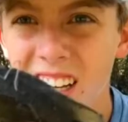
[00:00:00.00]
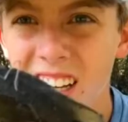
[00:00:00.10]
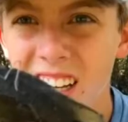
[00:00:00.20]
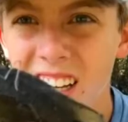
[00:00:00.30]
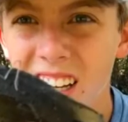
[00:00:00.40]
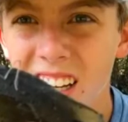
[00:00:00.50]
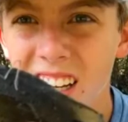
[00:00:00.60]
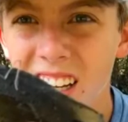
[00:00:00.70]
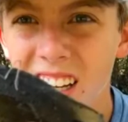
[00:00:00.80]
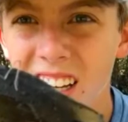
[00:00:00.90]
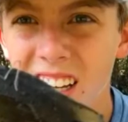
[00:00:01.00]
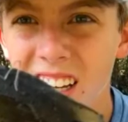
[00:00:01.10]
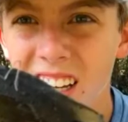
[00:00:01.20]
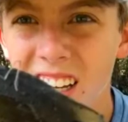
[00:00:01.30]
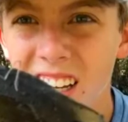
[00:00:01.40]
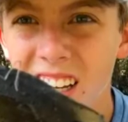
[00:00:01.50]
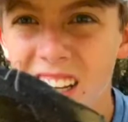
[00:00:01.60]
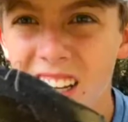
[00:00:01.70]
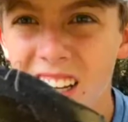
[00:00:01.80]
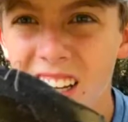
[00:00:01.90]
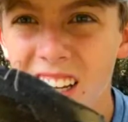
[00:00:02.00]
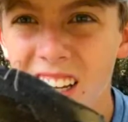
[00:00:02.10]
No one is speaking in this clip.